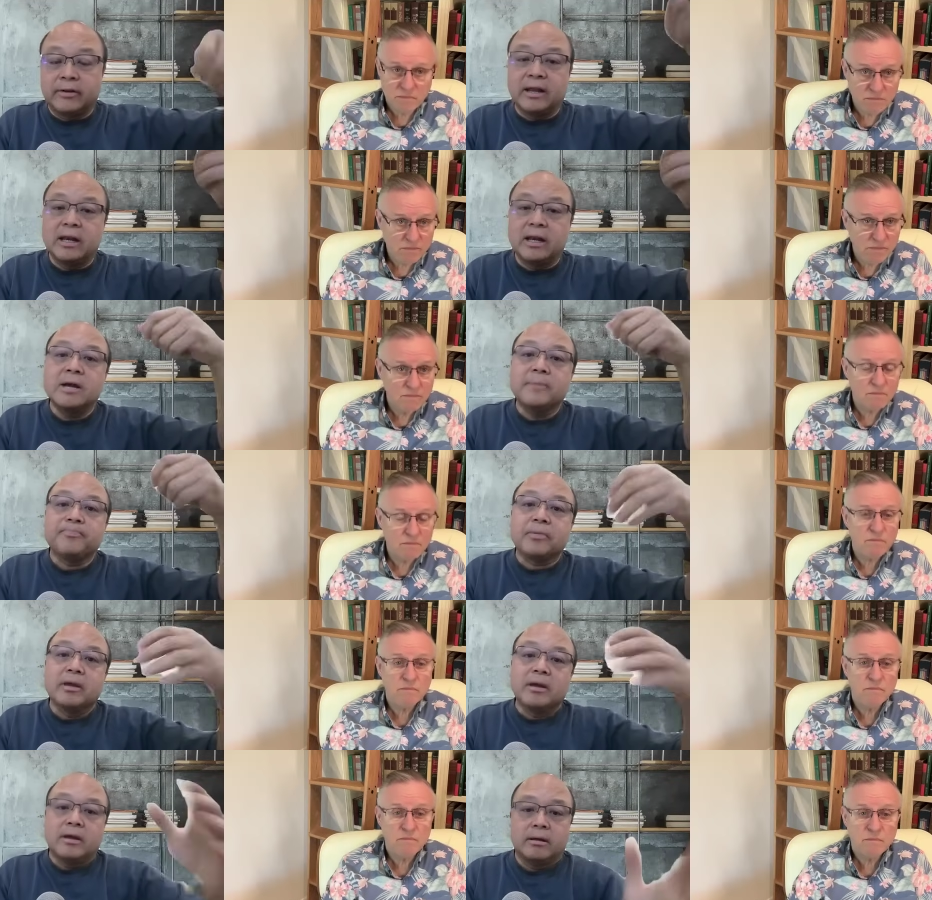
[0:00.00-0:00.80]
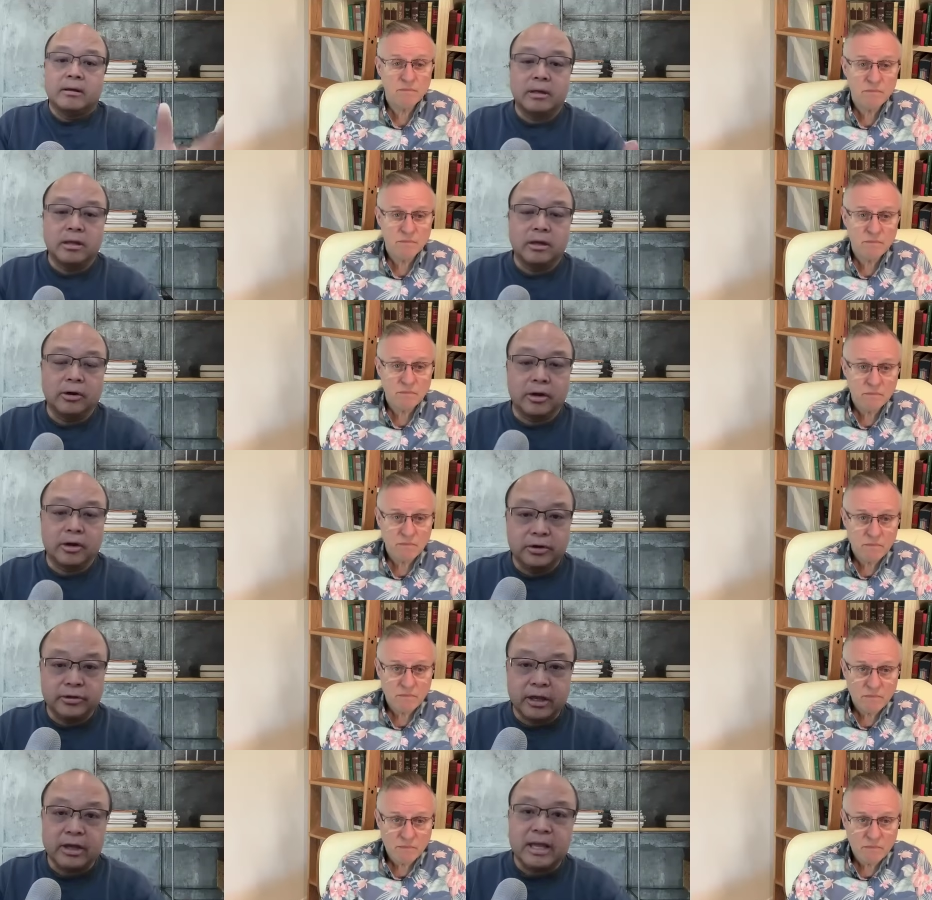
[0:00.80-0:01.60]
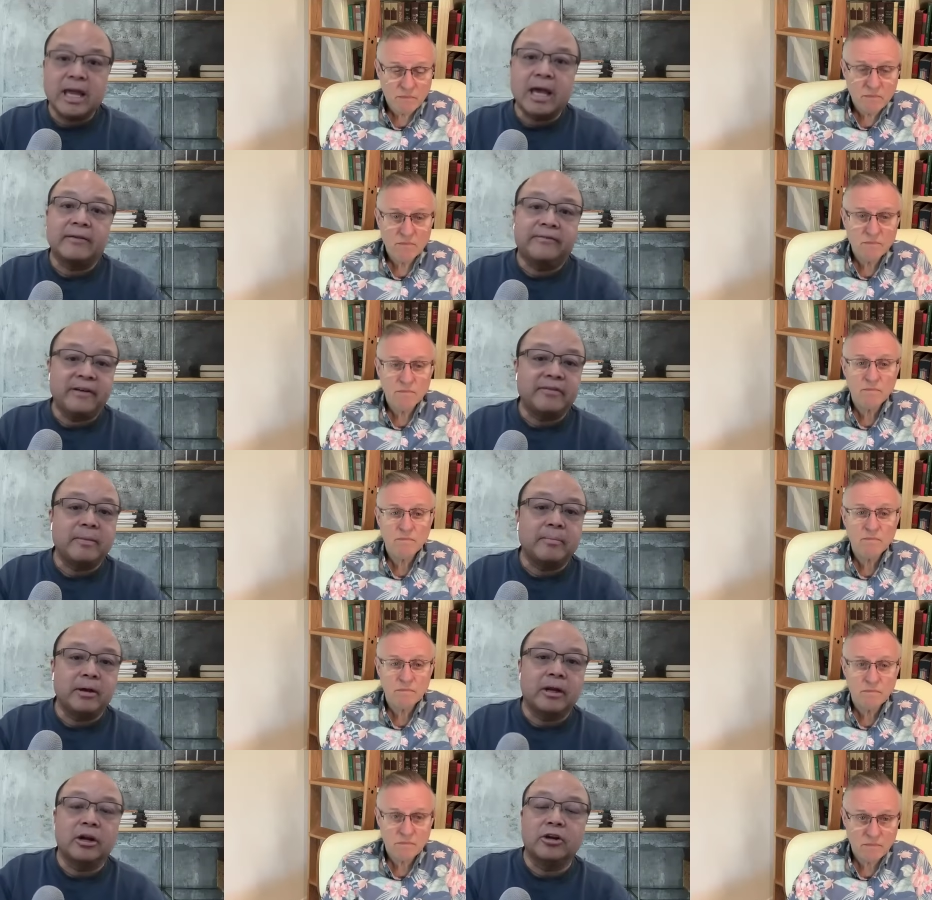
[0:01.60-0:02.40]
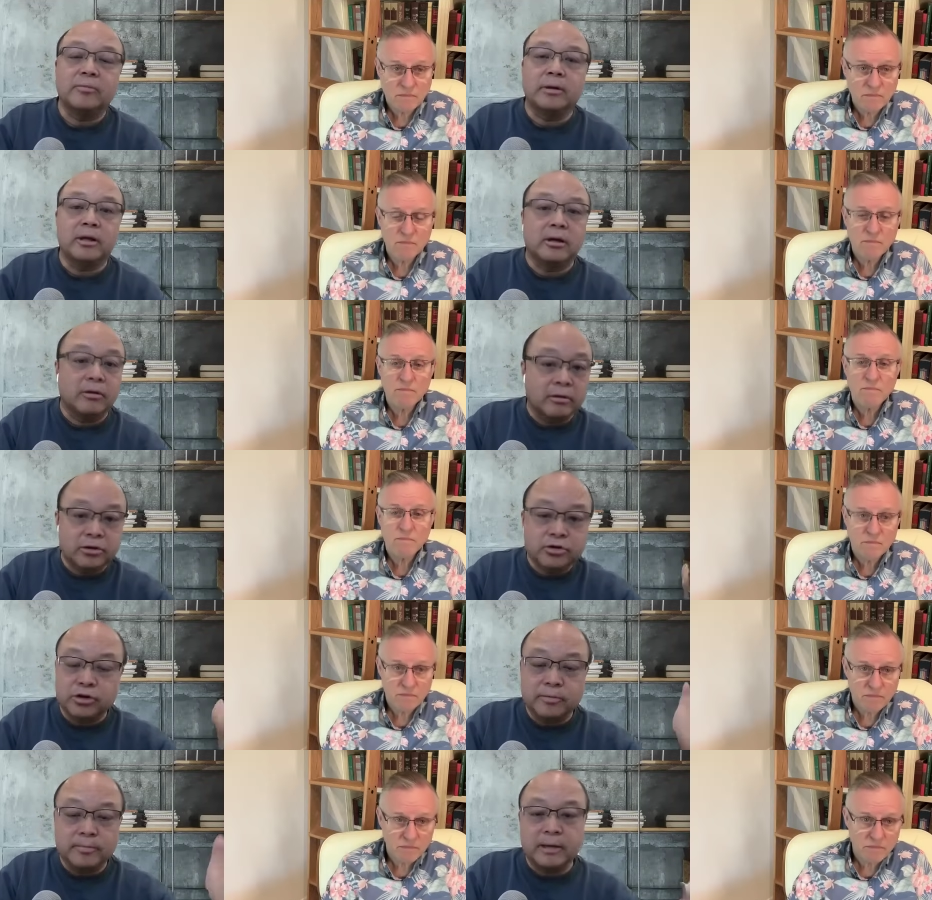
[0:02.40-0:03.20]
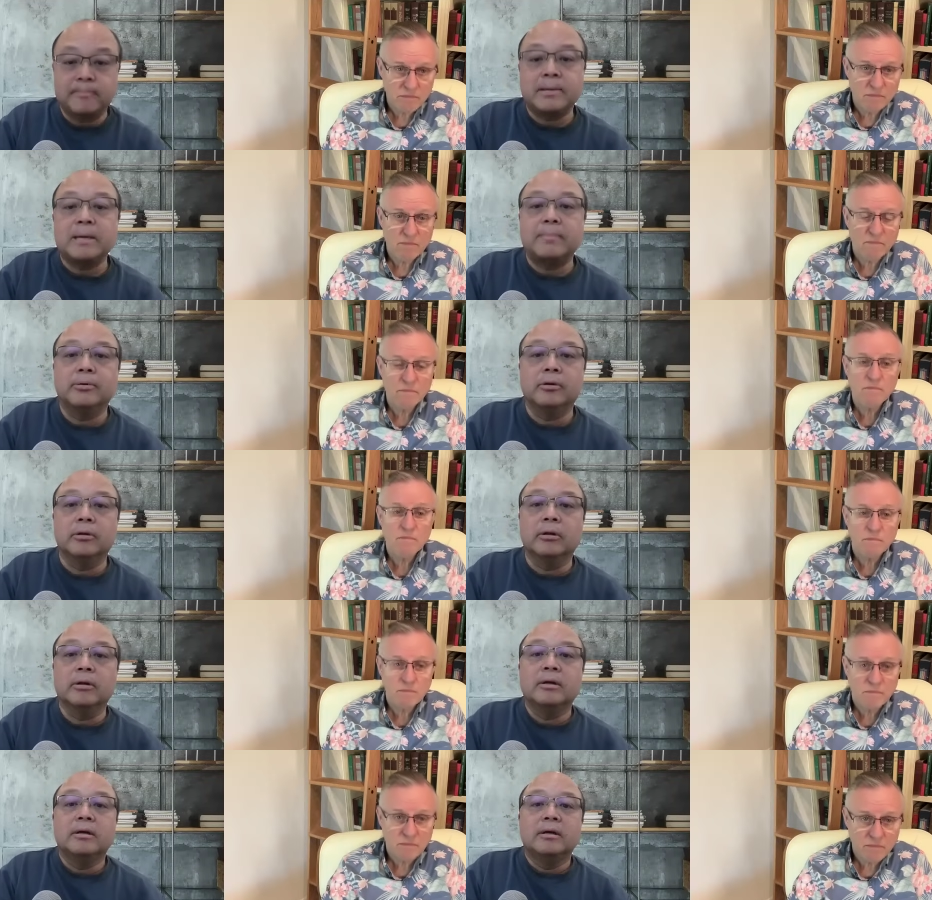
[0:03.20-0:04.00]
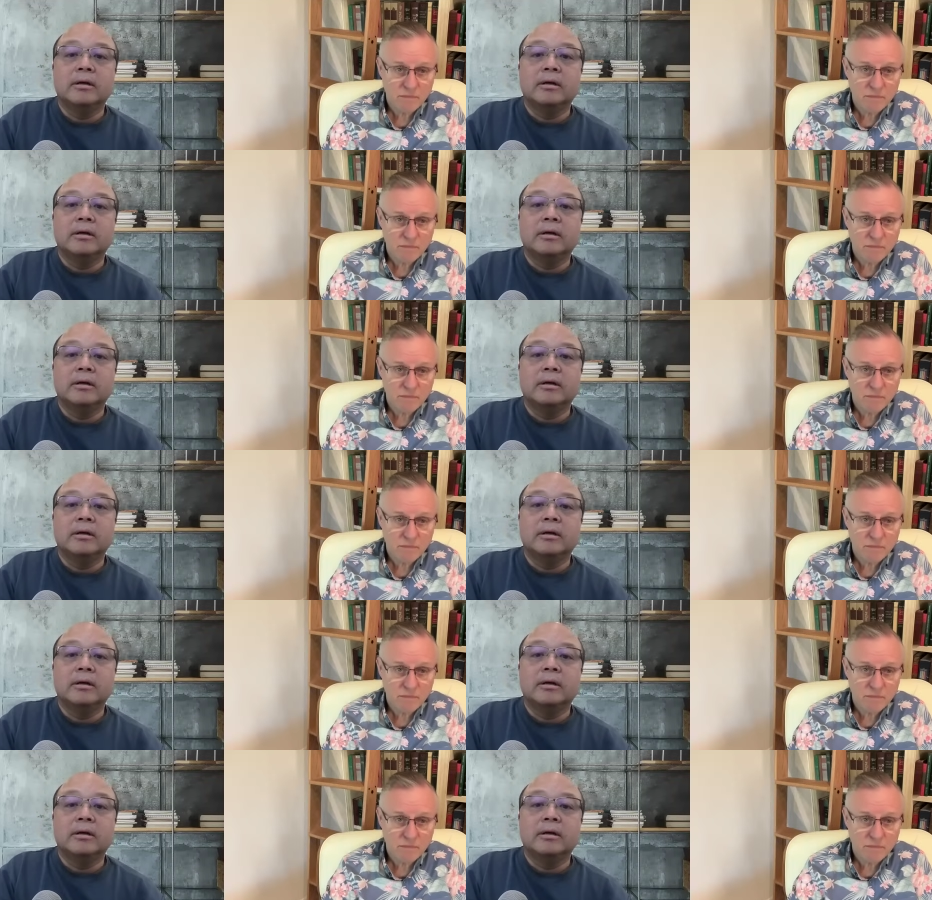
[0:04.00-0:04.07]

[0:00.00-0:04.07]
Speaker 1: Then, you know, they could get 50 million, 100 million, or 200 million people